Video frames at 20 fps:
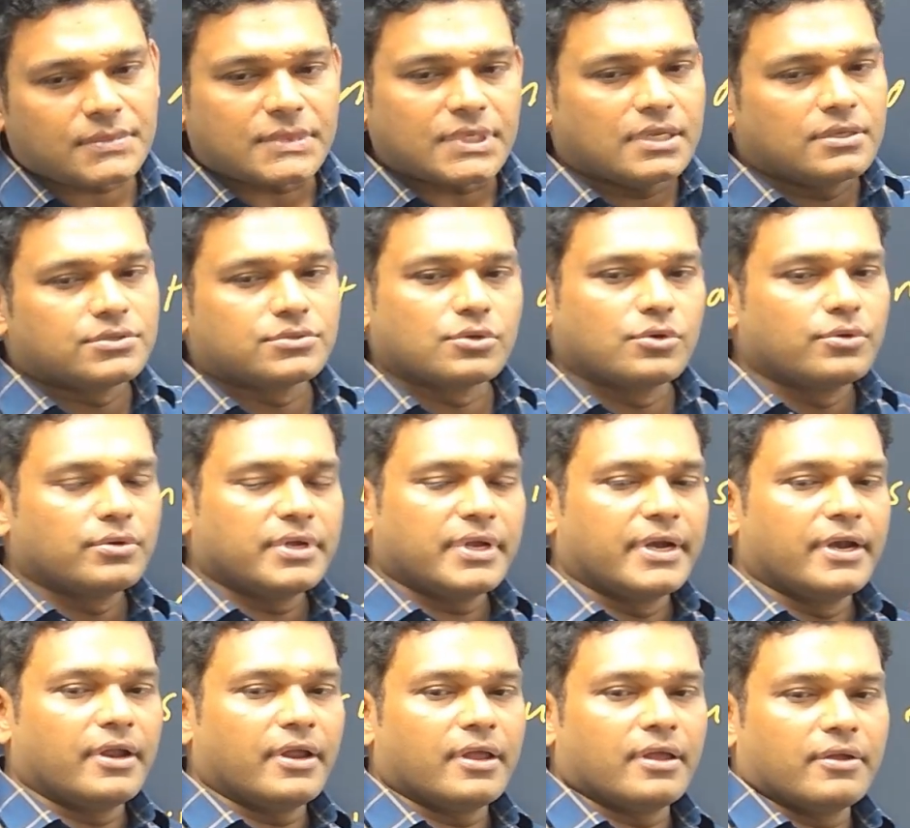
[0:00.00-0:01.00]
So
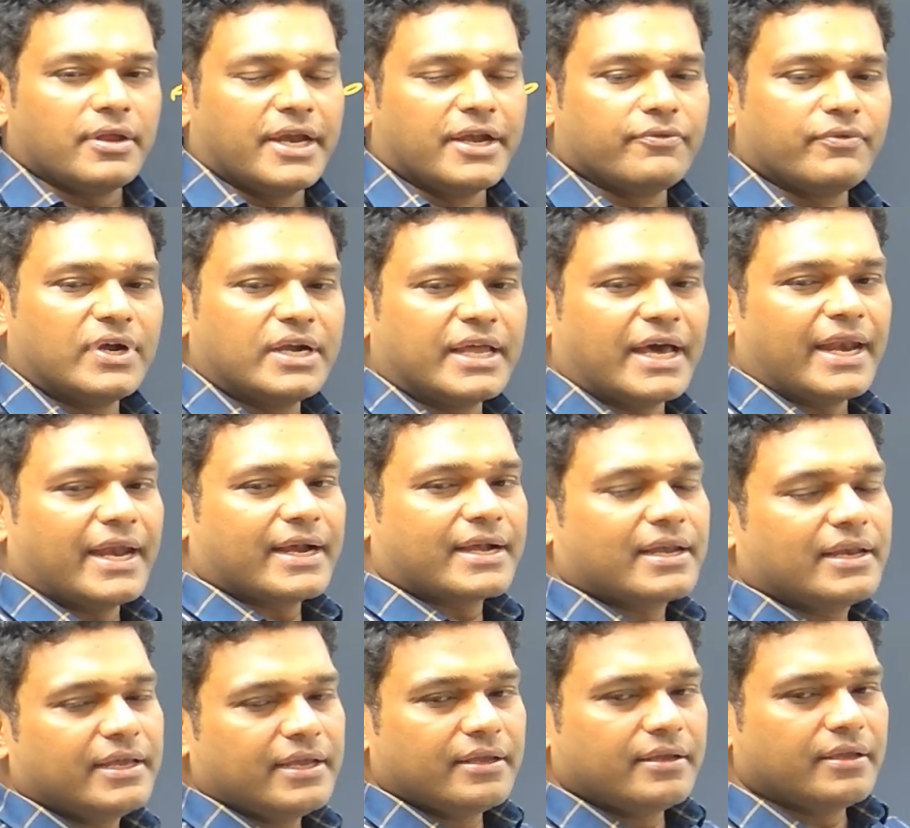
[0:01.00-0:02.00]
it will
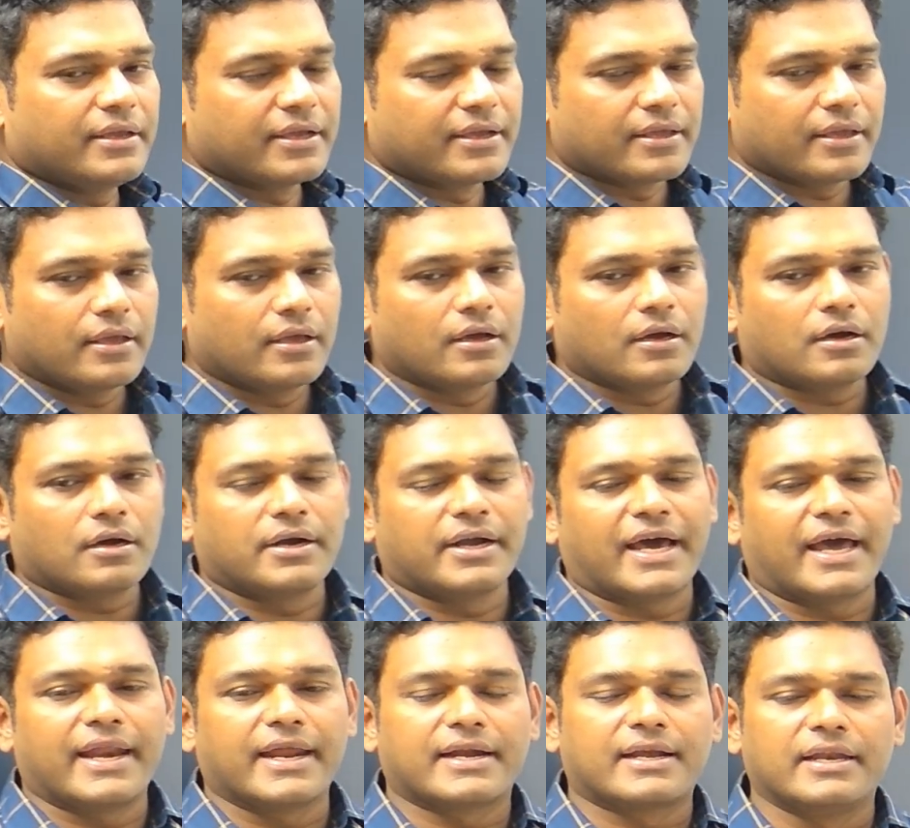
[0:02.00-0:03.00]
directly
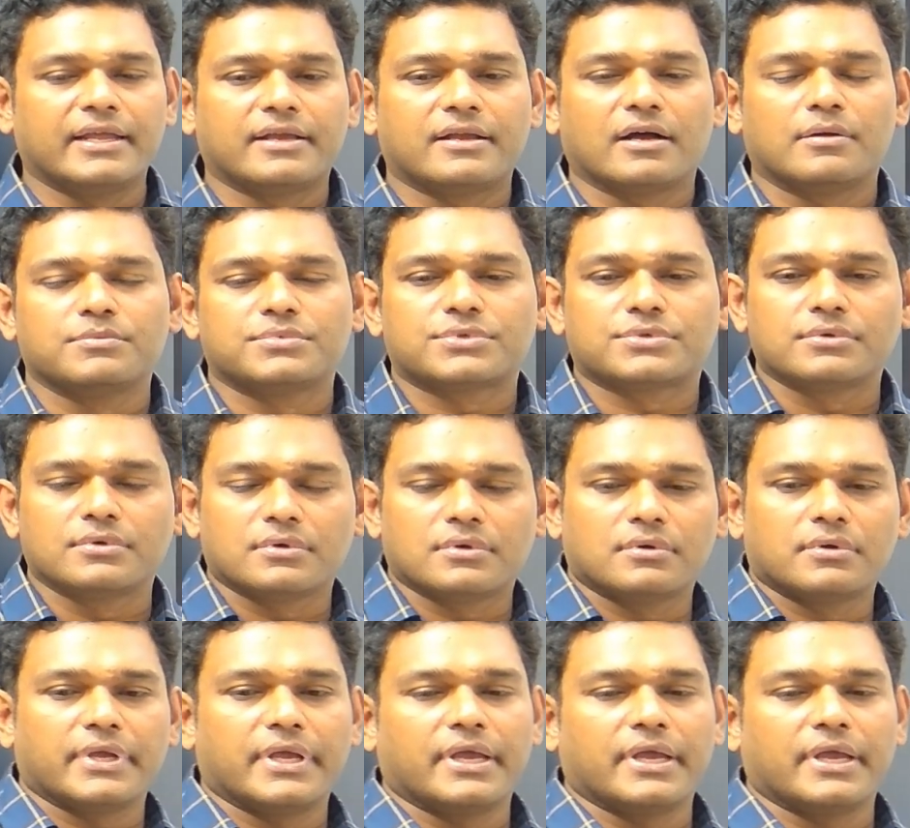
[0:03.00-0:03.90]
comes to